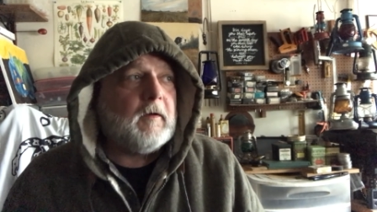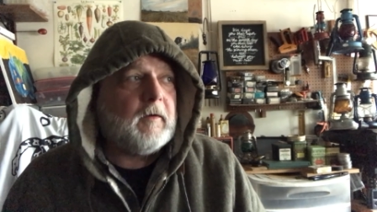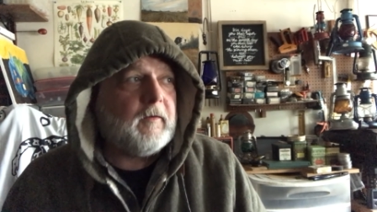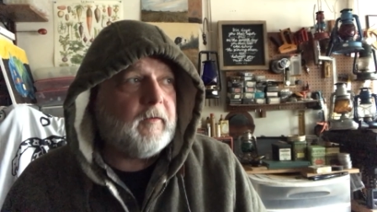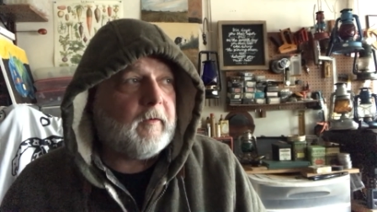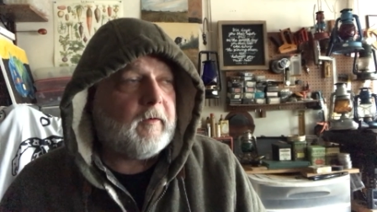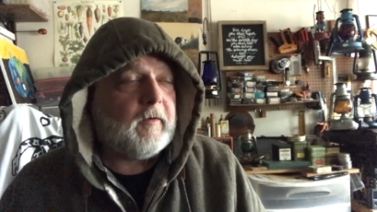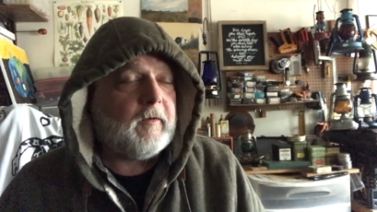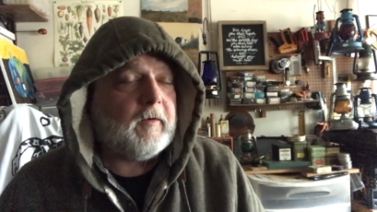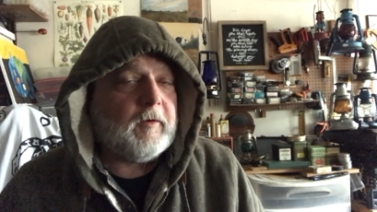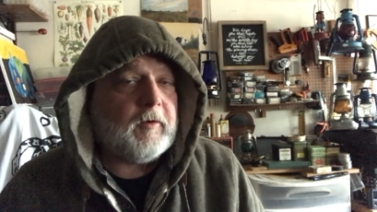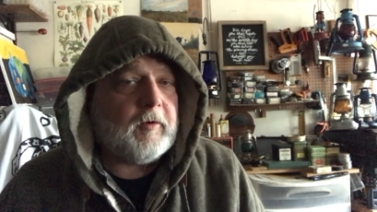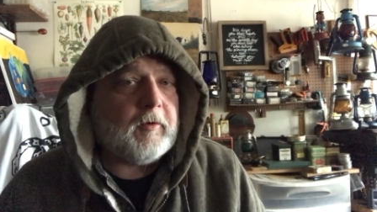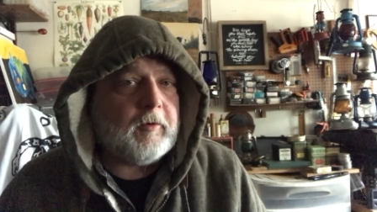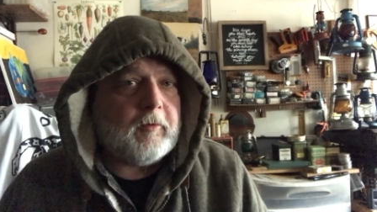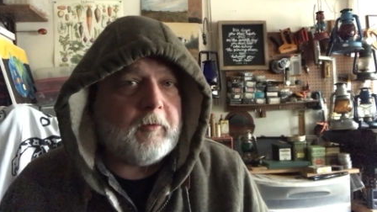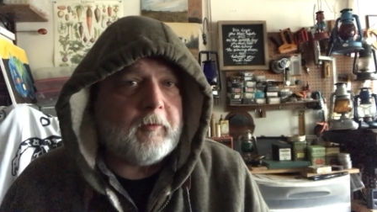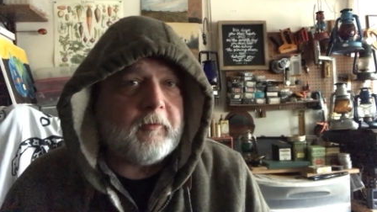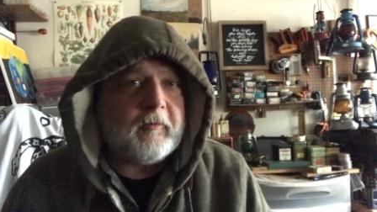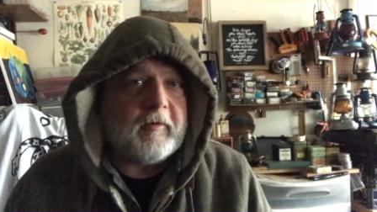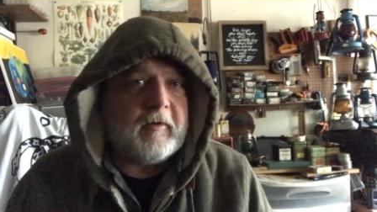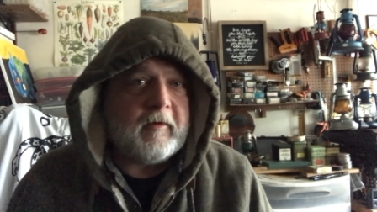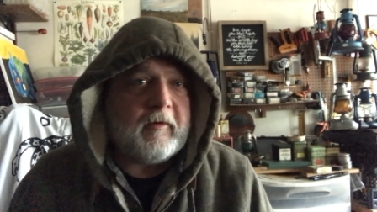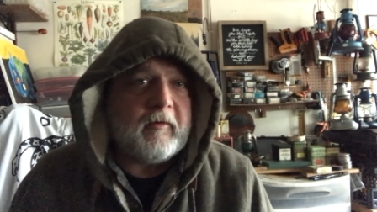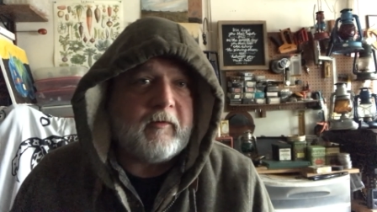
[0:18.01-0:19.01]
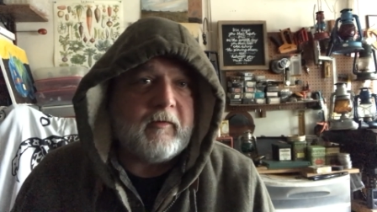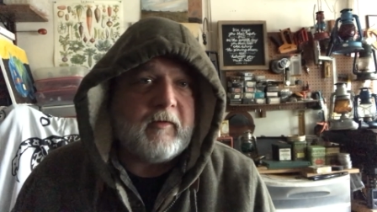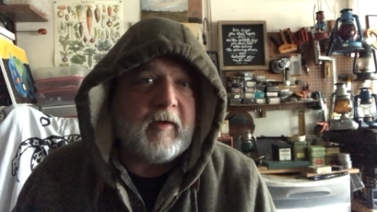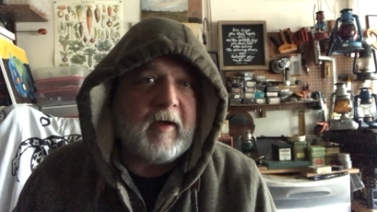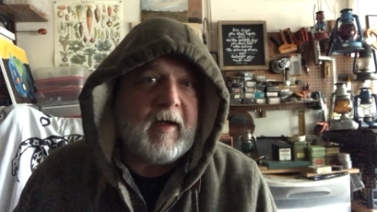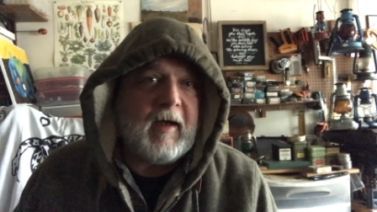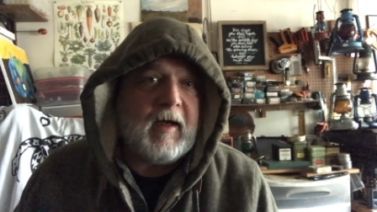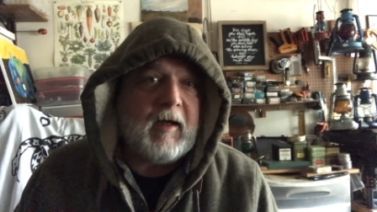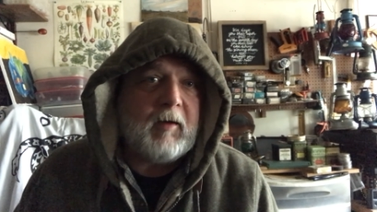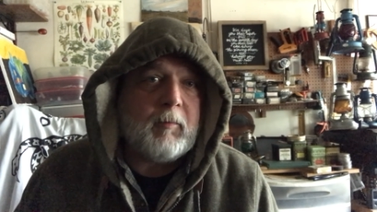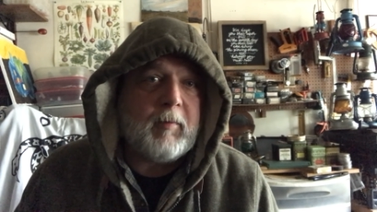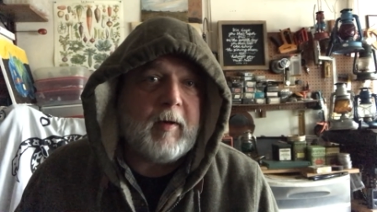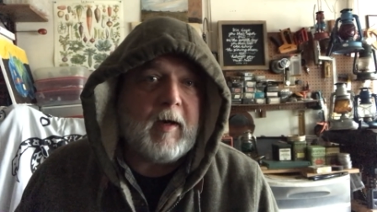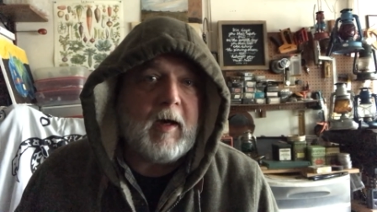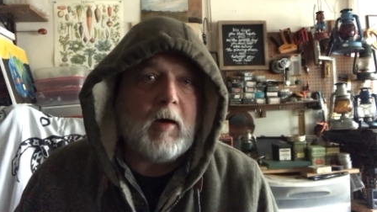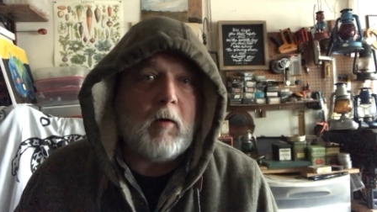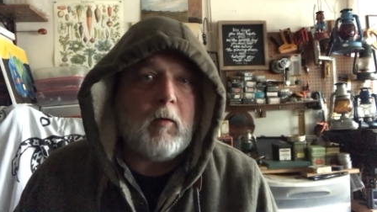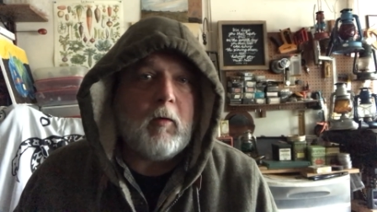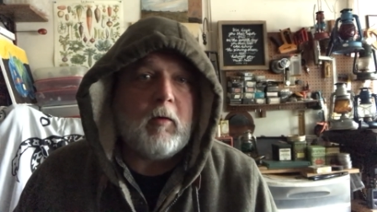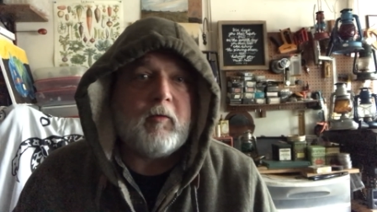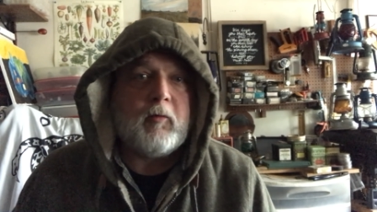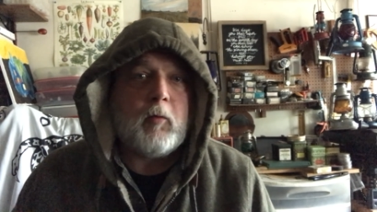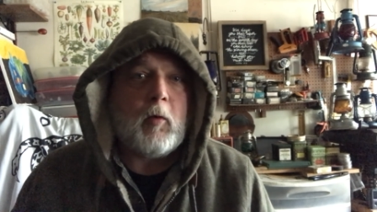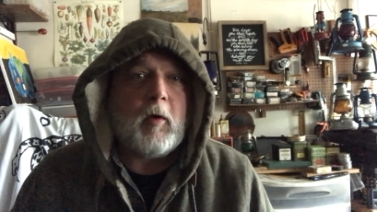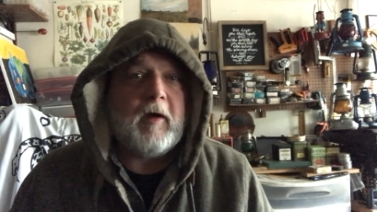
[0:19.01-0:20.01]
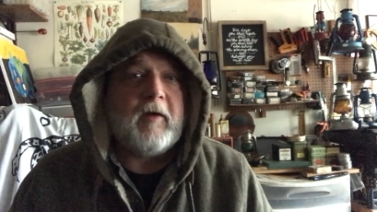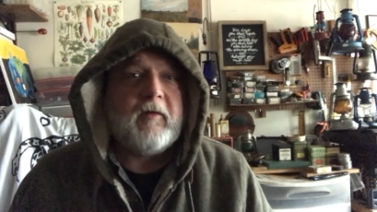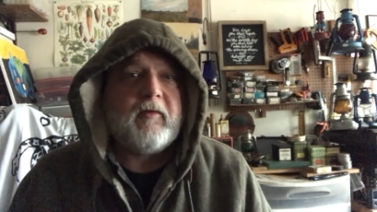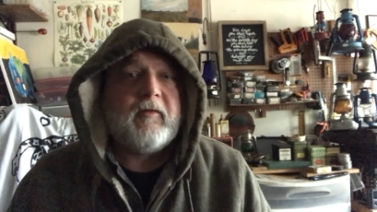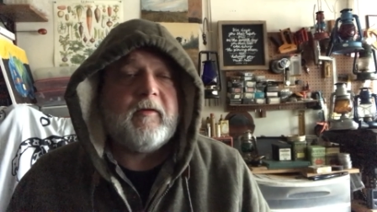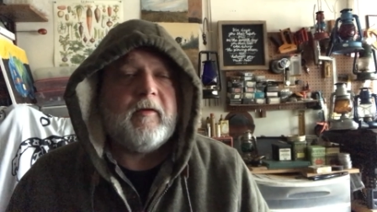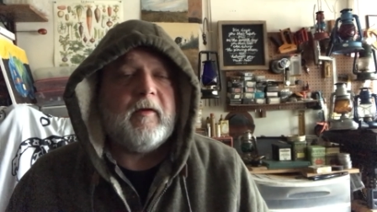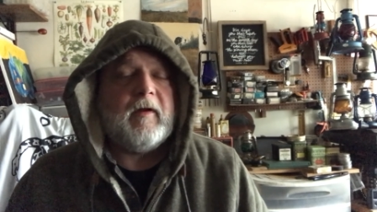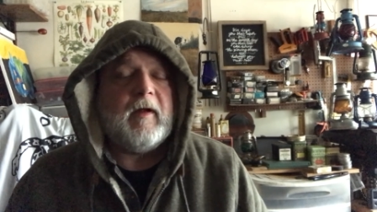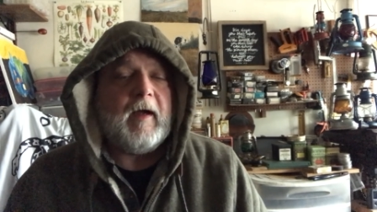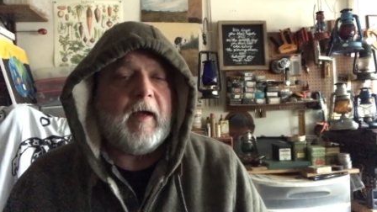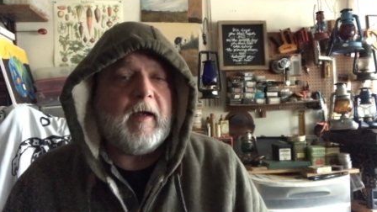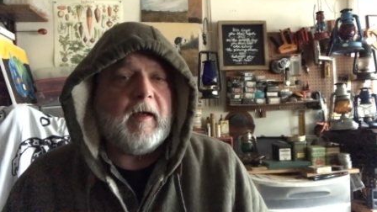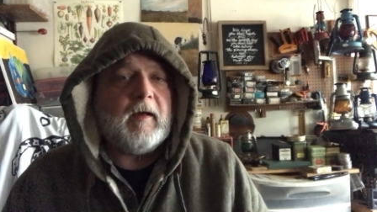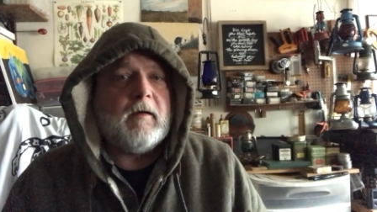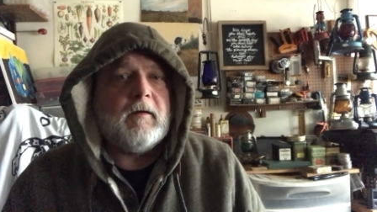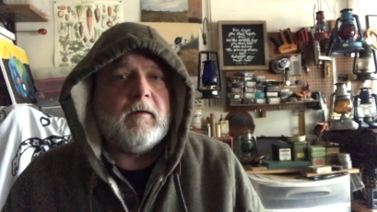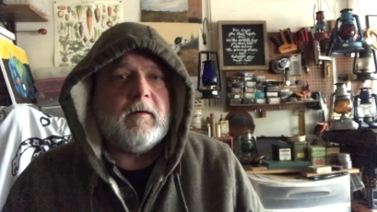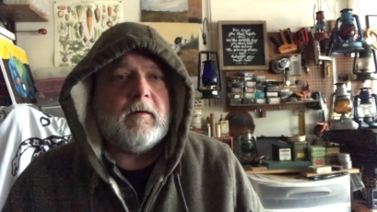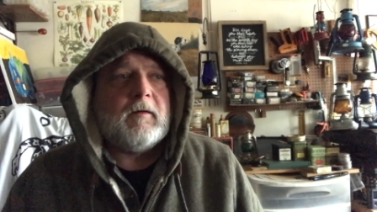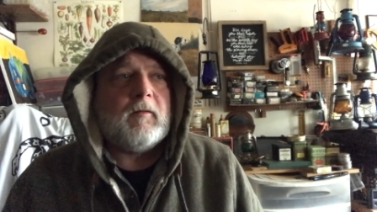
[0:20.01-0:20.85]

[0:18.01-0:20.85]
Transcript: The good news is I had power twice today,